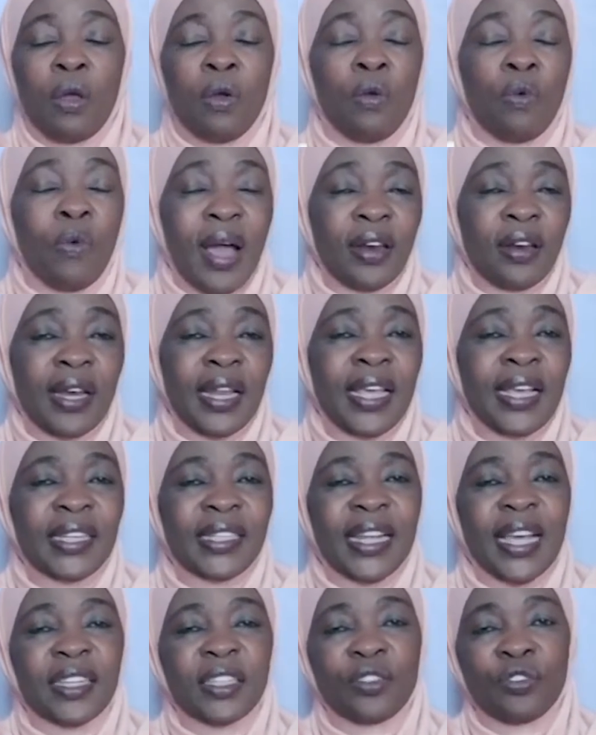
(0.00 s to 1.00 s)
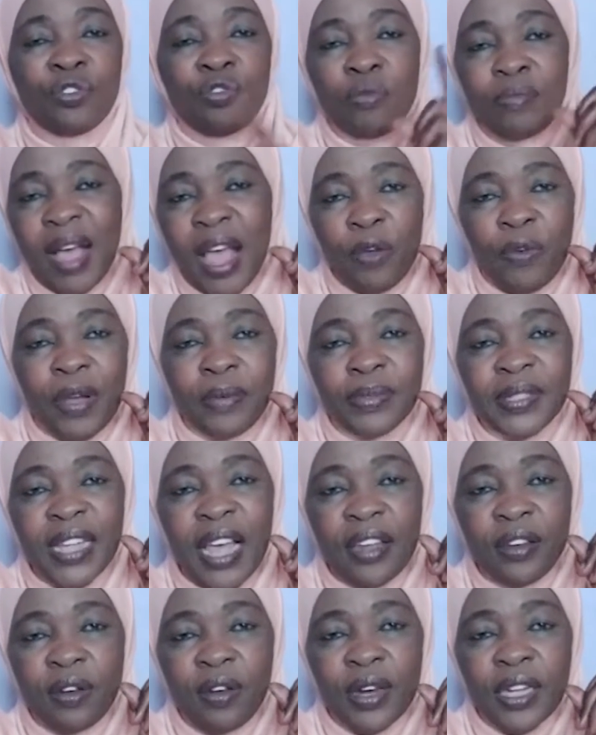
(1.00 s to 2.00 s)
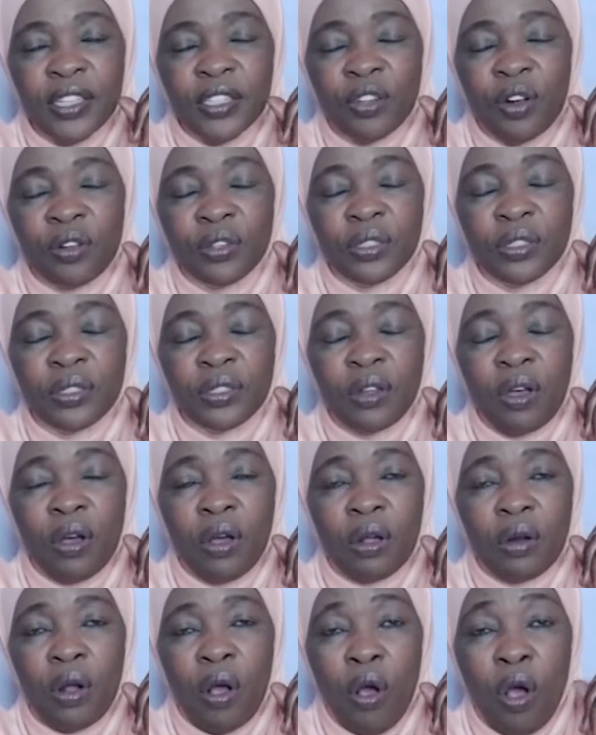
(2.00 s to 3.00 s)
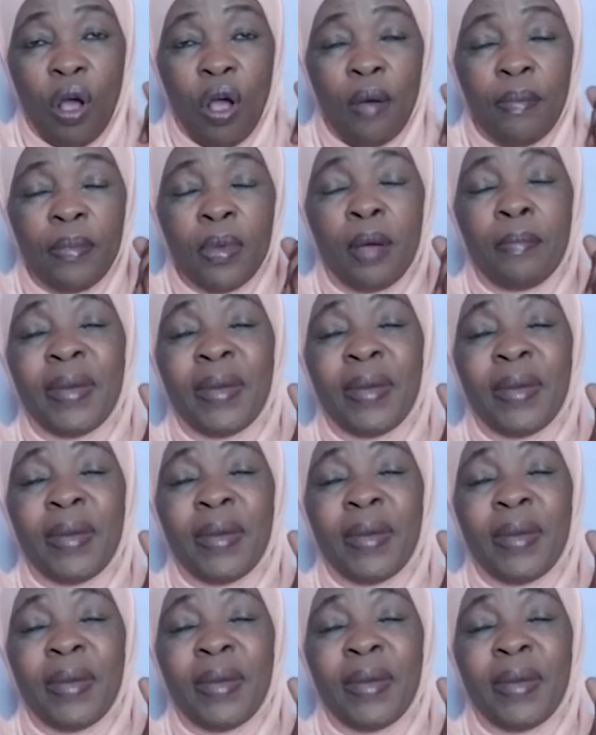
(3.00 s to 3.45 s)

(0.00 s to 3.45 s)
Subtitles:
One link takes you to my website, honestsoul.com,